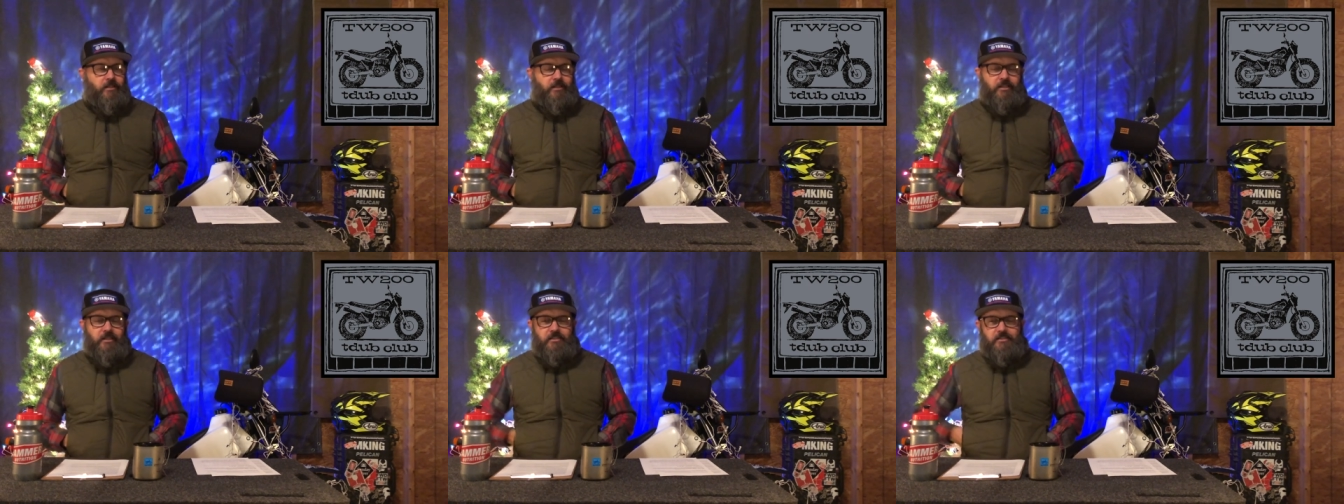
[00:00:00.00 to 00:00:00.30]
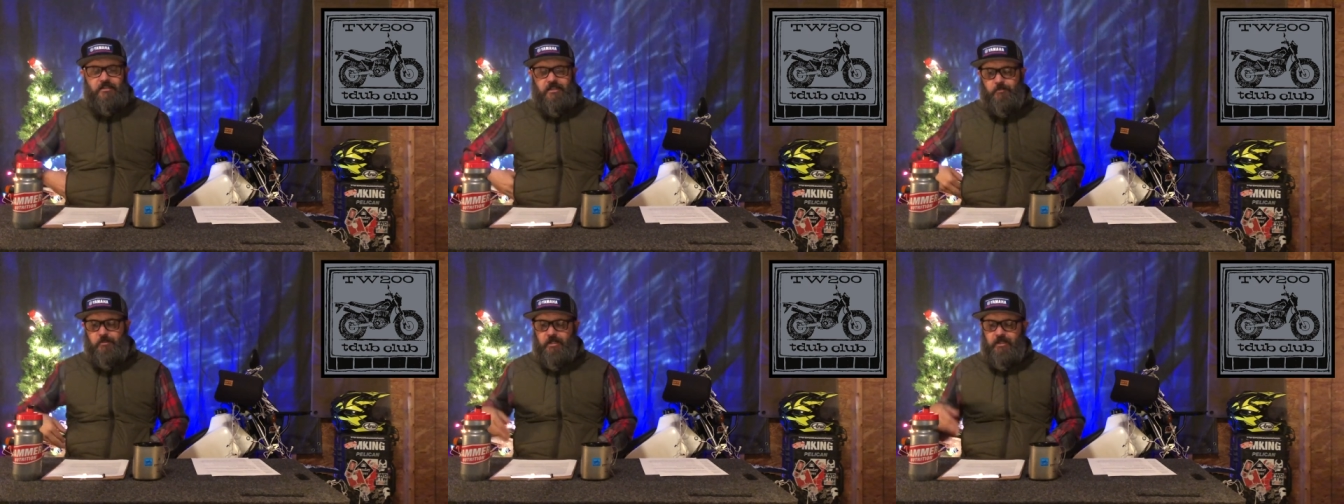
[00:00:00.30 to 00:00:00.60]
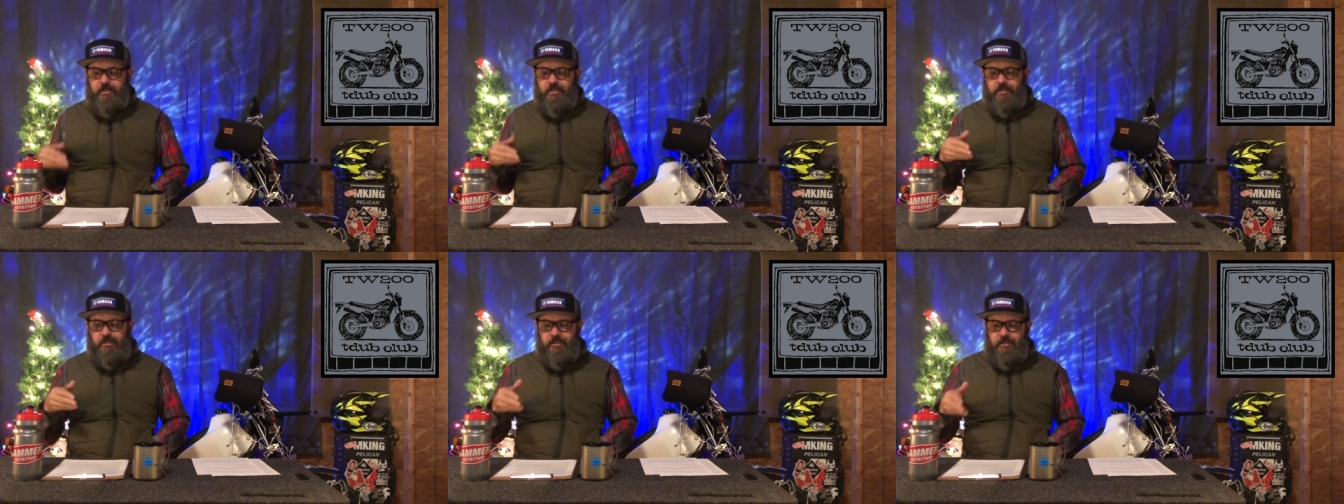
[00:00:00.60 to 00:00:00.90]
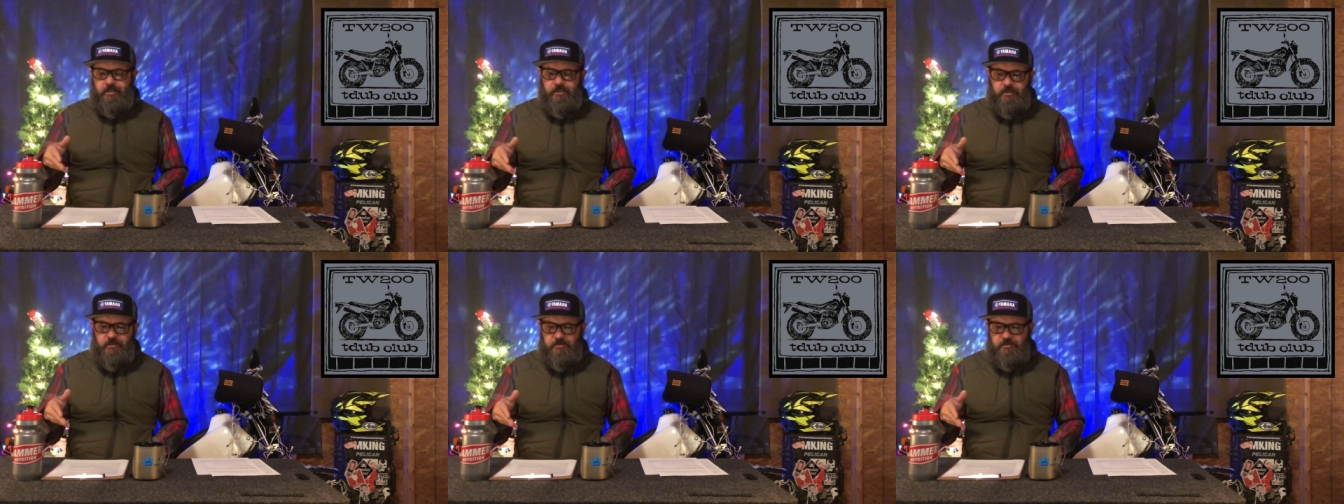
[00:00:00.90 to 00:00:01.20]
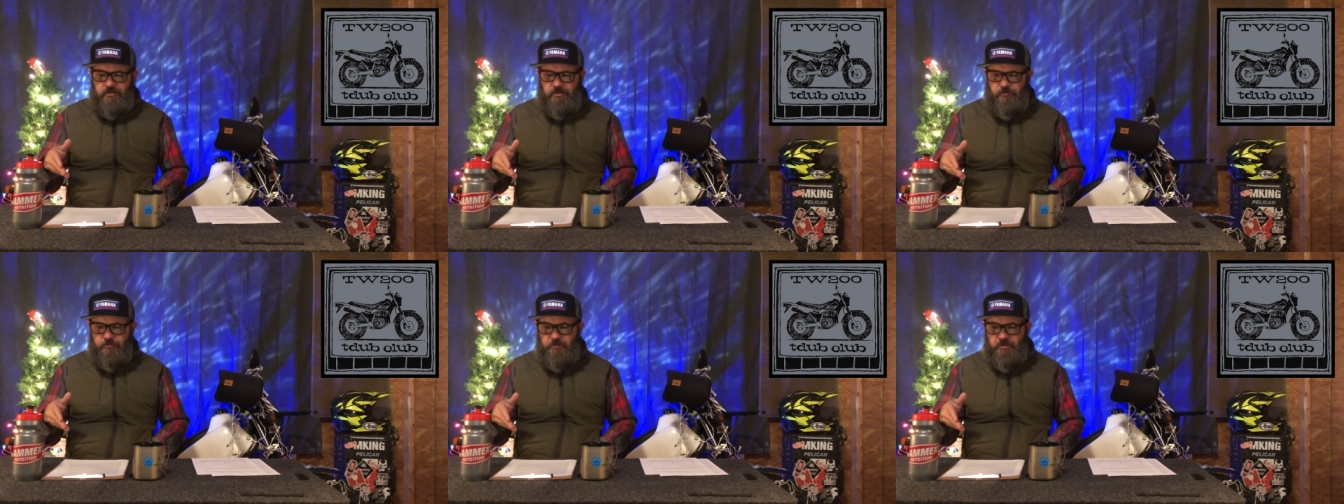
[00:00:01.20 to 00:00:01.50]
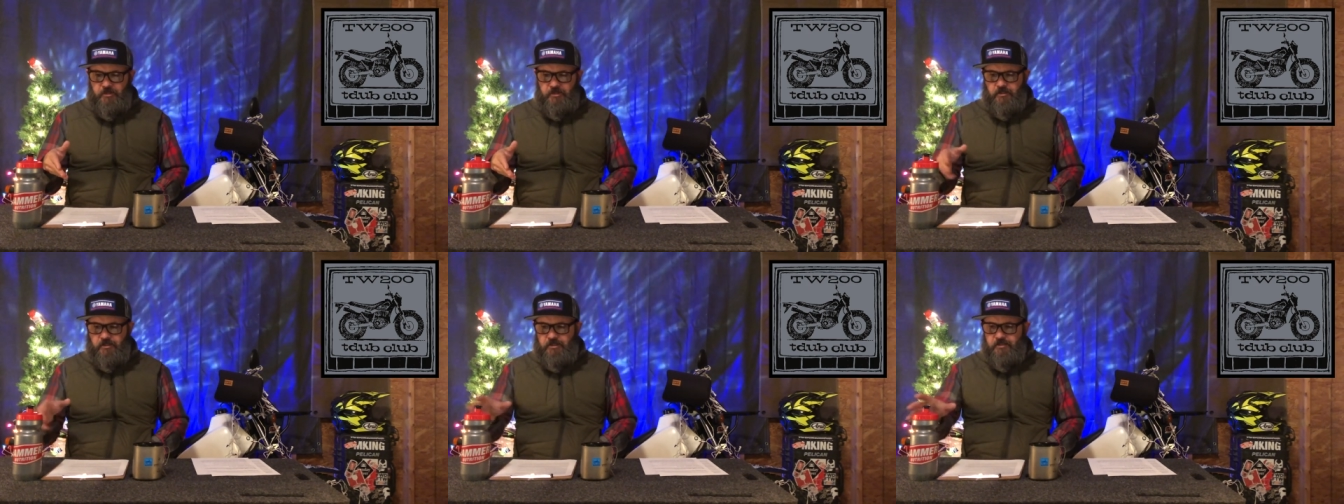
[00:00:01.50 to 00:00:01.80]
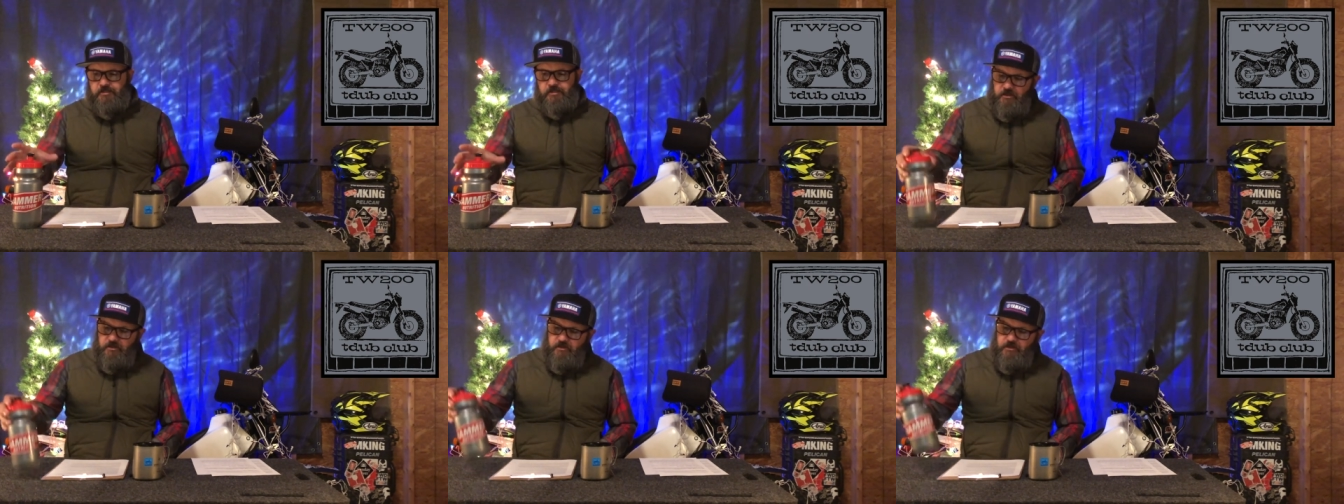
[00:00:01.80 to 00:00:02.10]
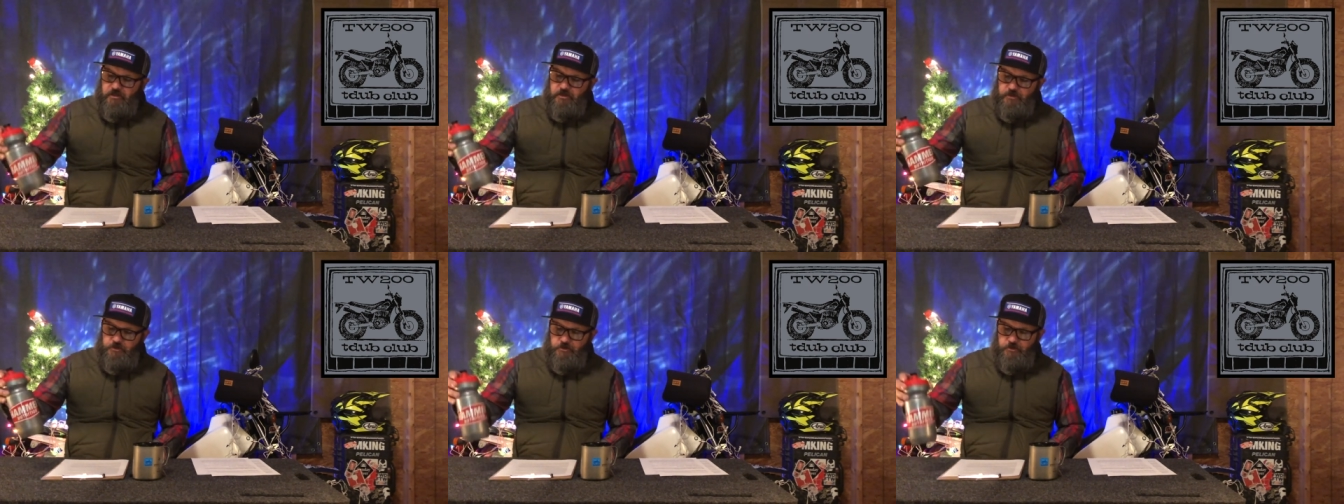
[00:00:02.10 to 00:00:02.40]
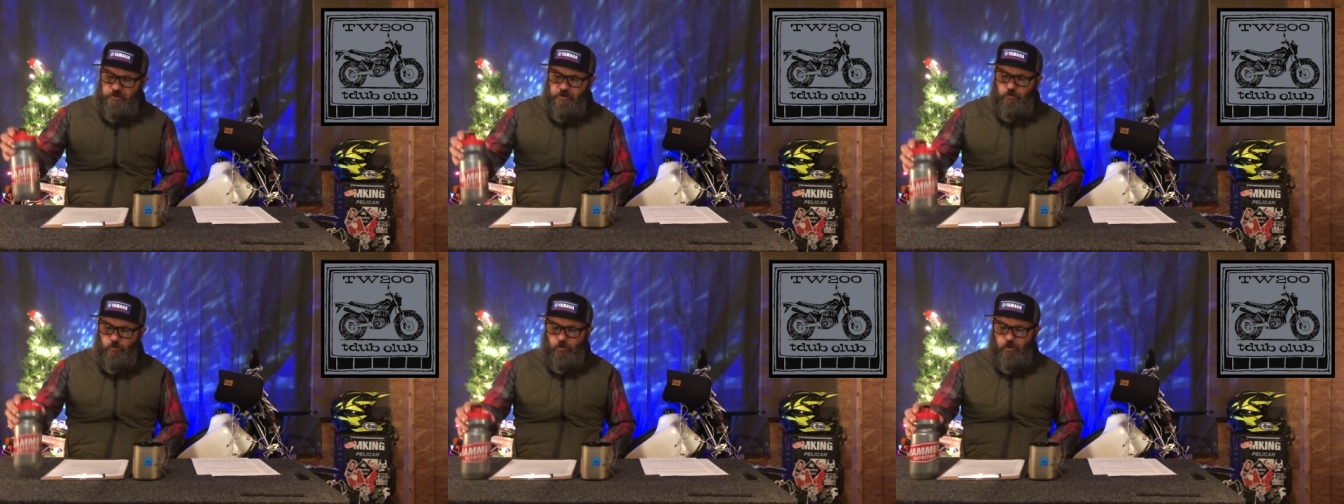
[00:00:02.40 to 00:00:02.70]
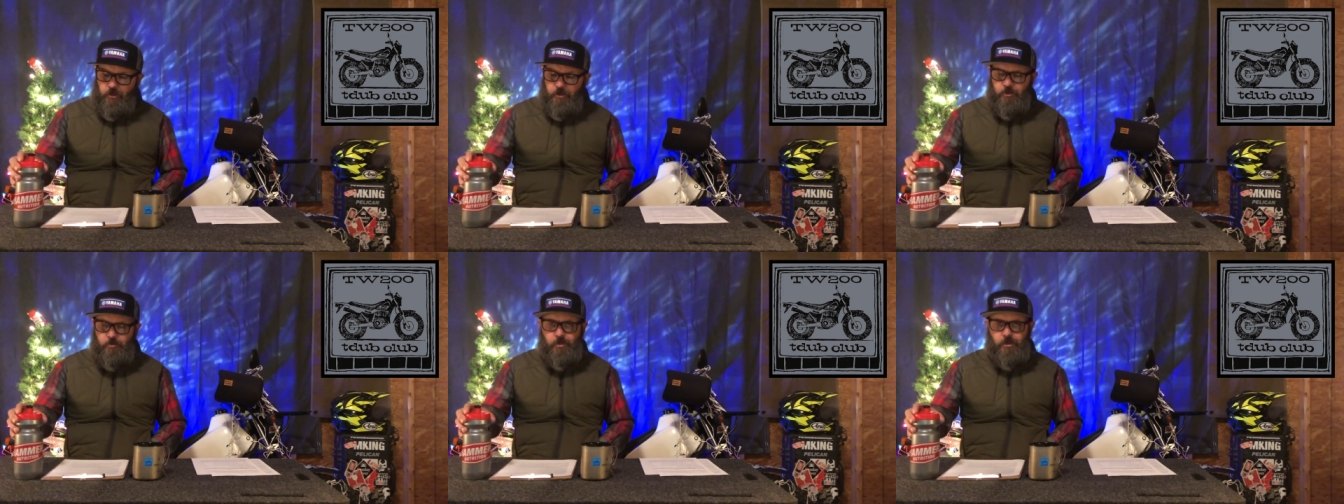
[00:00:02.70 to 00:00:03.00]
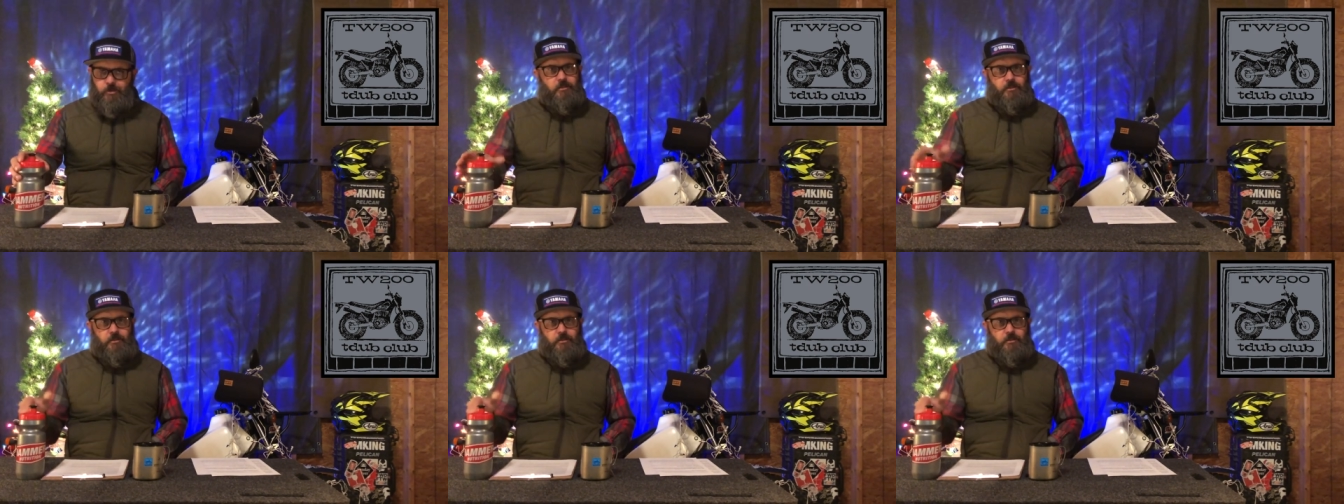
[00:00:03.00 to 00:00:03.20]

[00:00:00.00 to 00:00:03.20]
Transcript: anytime I get into something, it's like the history of water bottle.